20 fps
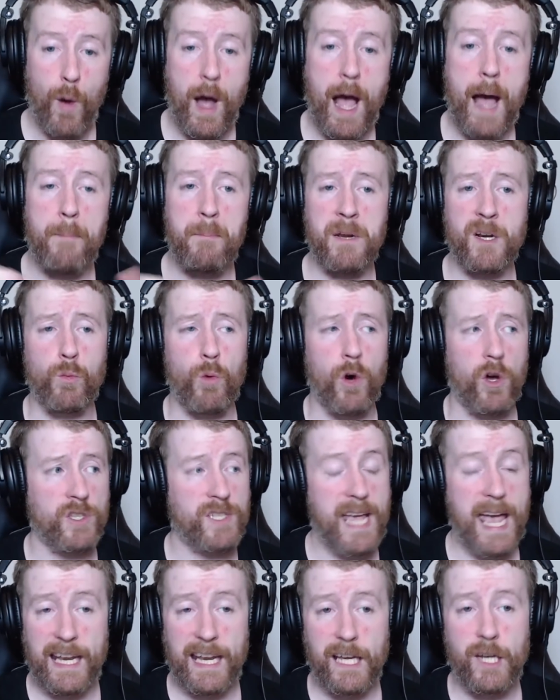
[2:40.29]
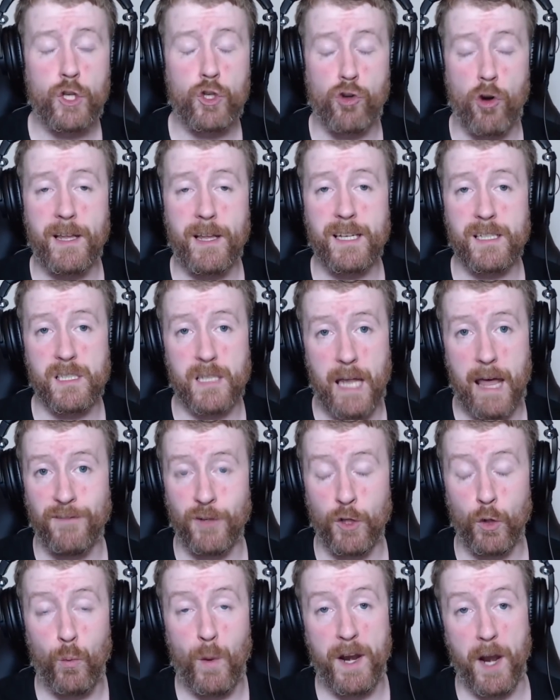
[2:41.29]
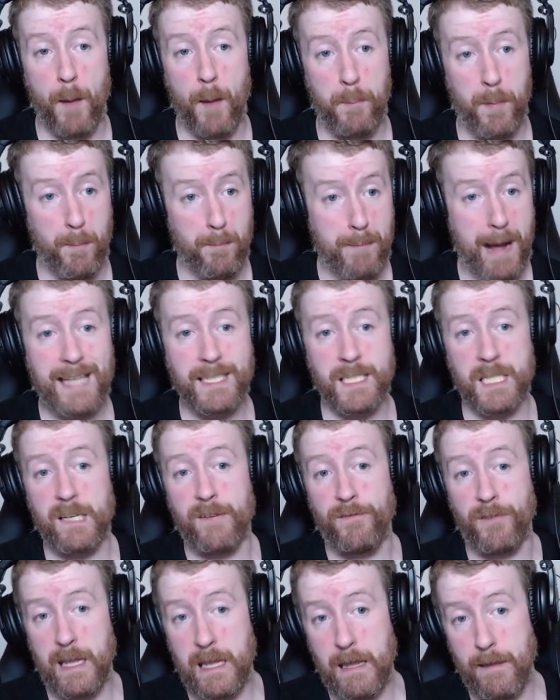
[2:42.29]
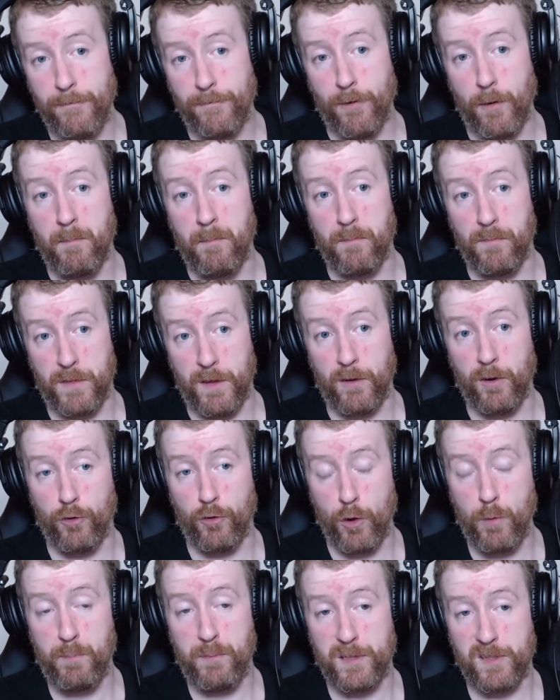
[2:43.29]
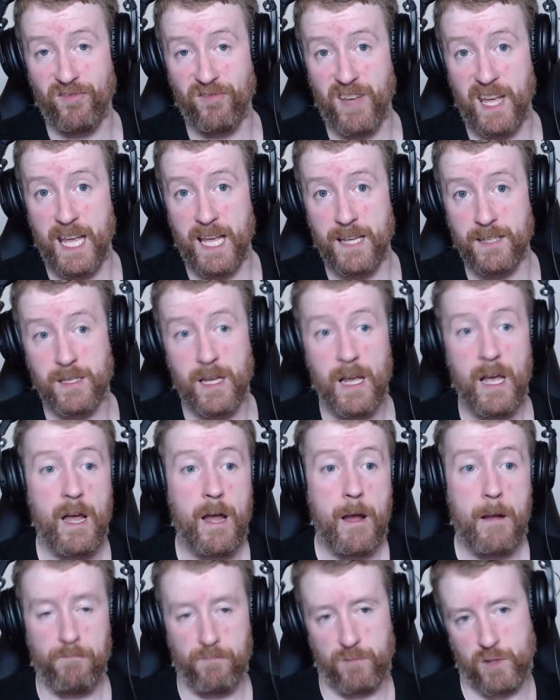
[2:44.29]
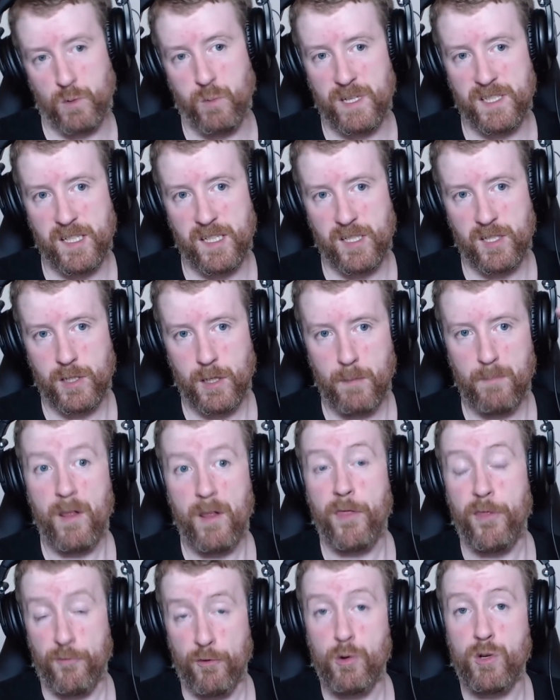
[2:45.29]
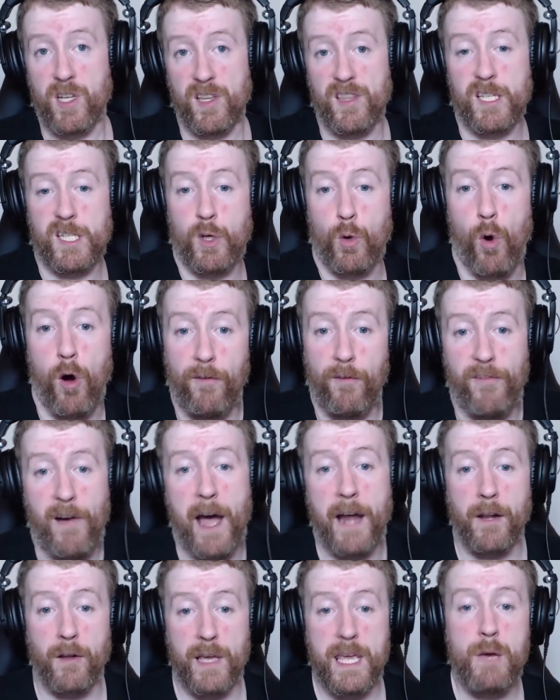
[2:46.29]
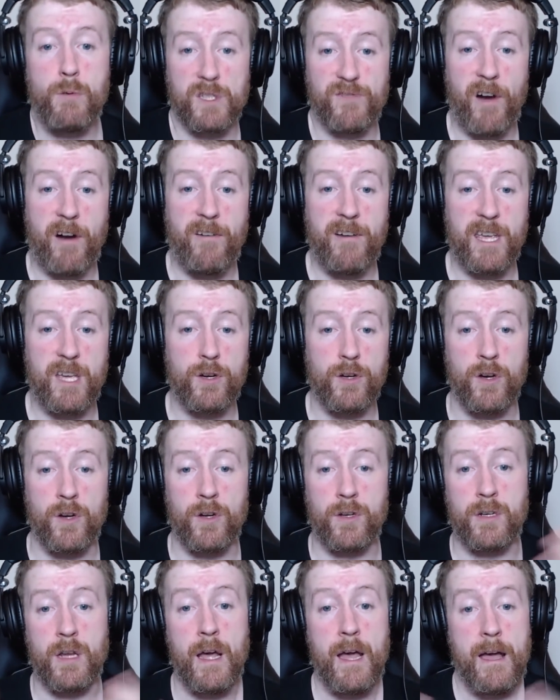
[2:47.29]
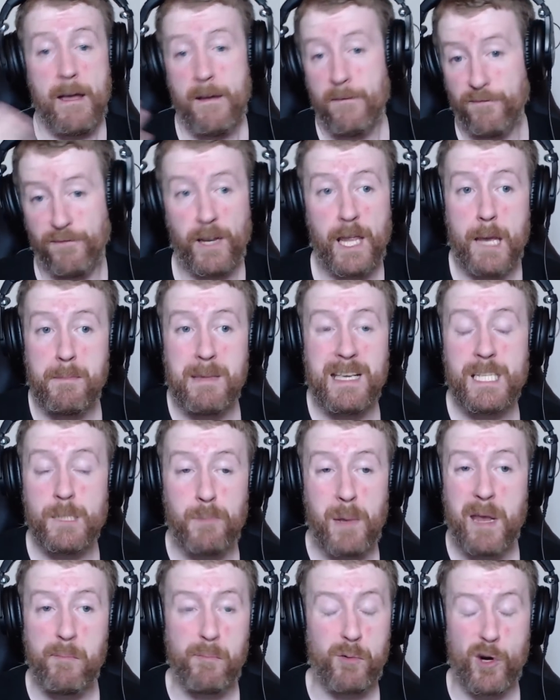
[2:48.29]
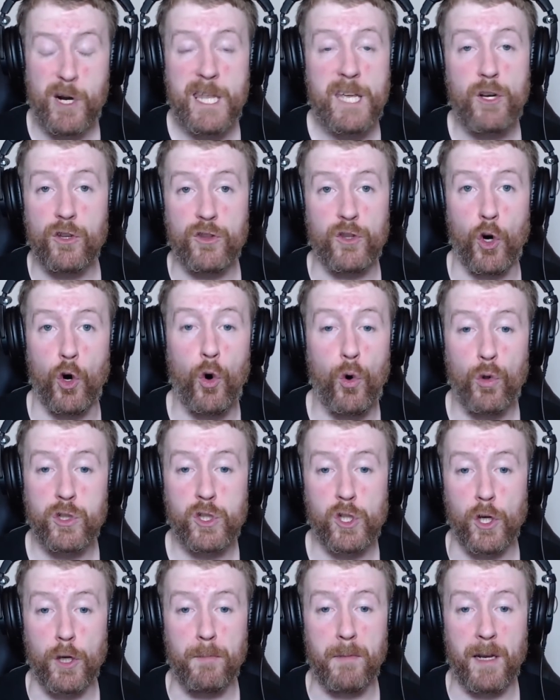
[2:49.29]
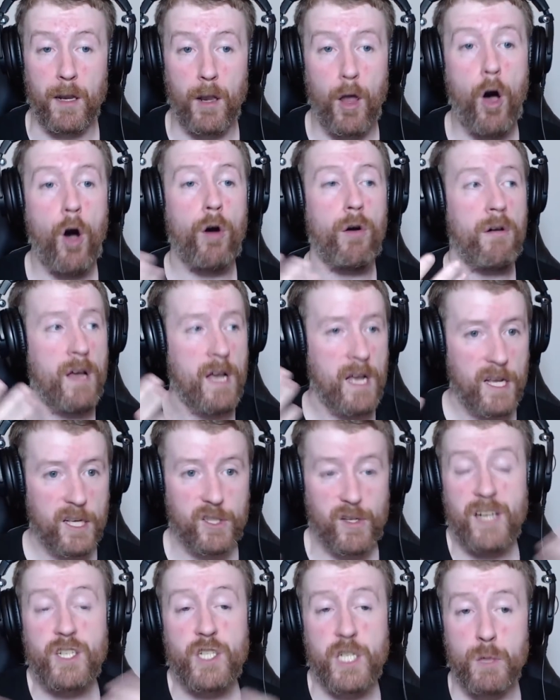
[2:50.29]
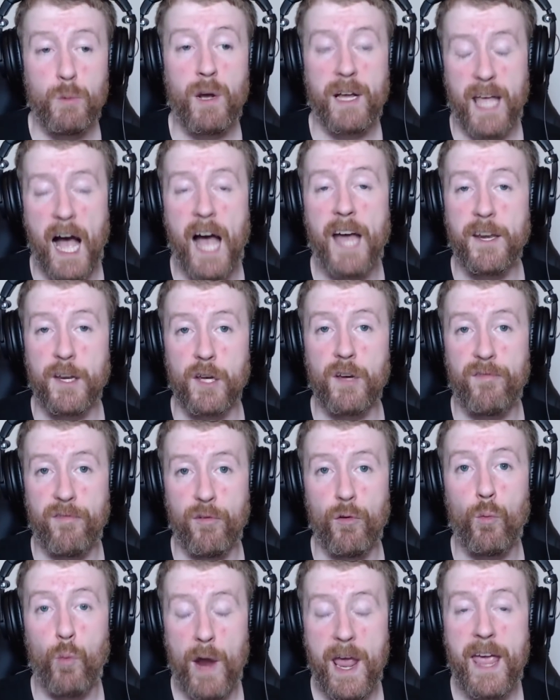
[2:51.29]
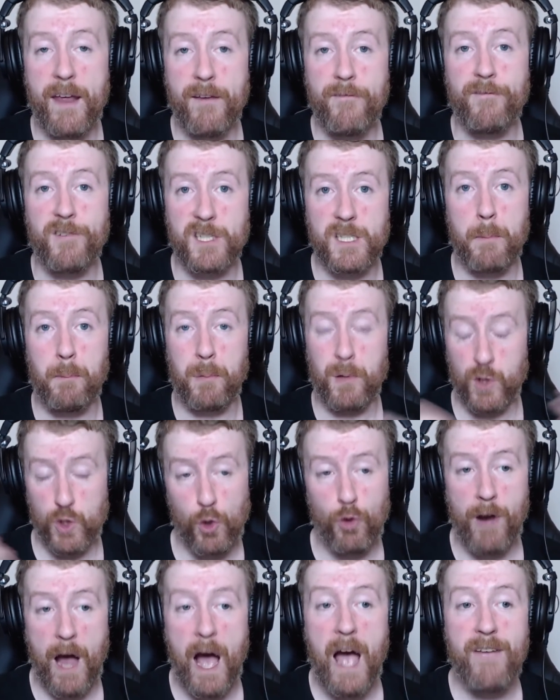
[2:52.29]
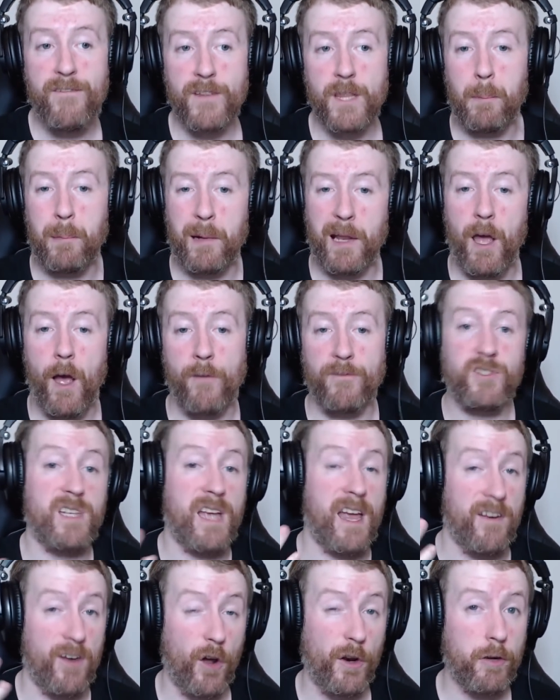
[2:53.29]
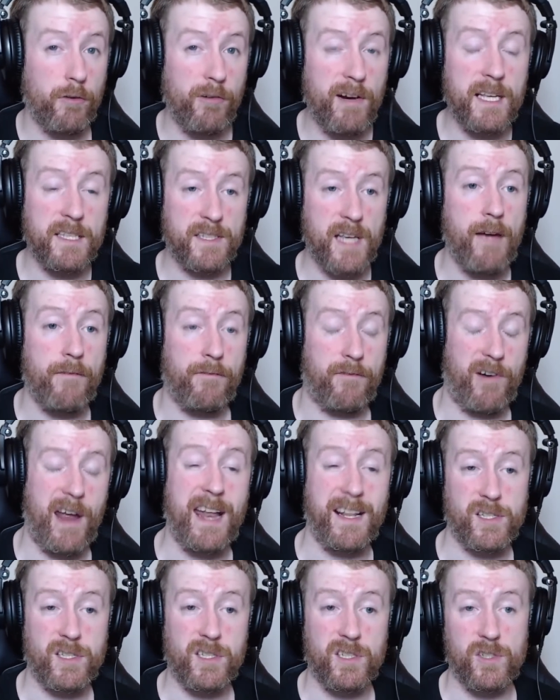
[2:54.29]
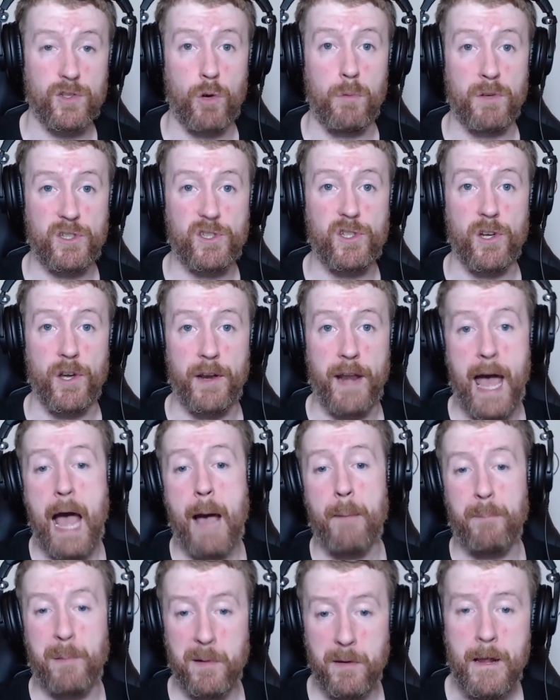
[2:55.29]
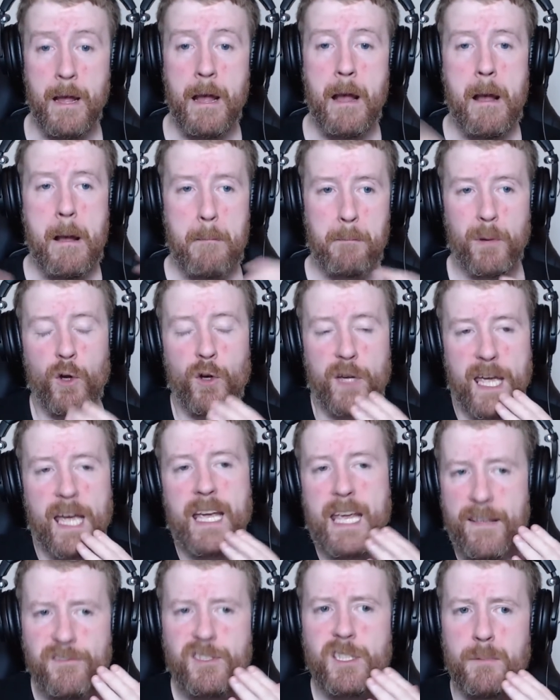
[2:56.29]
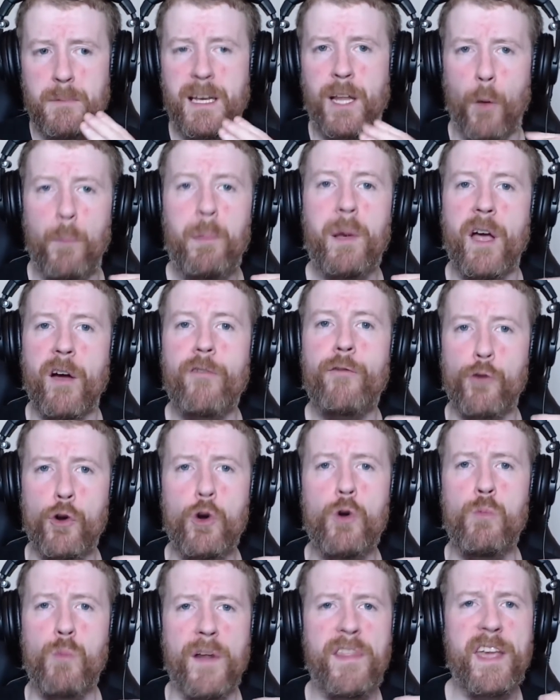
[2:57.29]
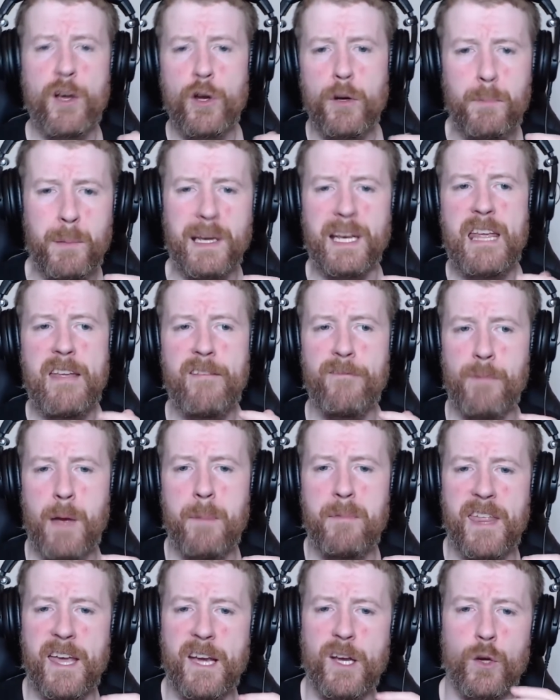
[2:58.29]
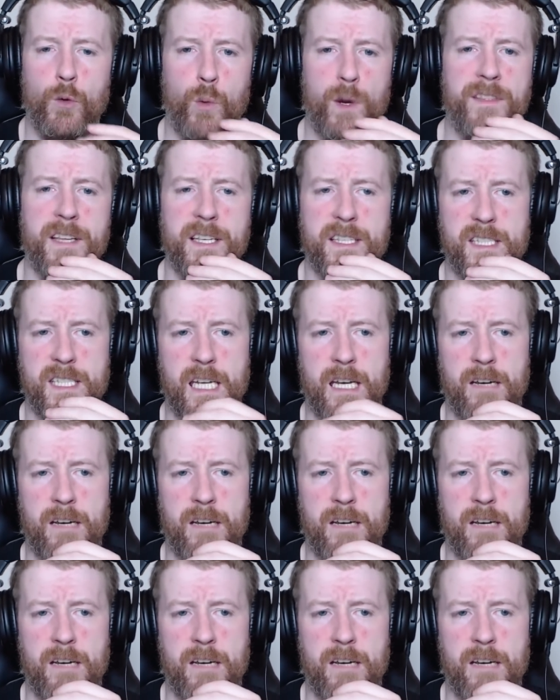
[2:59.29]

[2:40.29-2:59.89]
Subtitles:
what happened was Electronics level went up massively from the groups phase, Swiss system, through to this quarterfinal. He was very good. Flamey's been pretty good the whole tournament long. So actually we're kind of waiting for Simple to arrive in the playoffs yet. Not a great sign for ENCE, because it's almost certain to happen. But okay, it gives them a little bit of room where they could believe maybe they could win this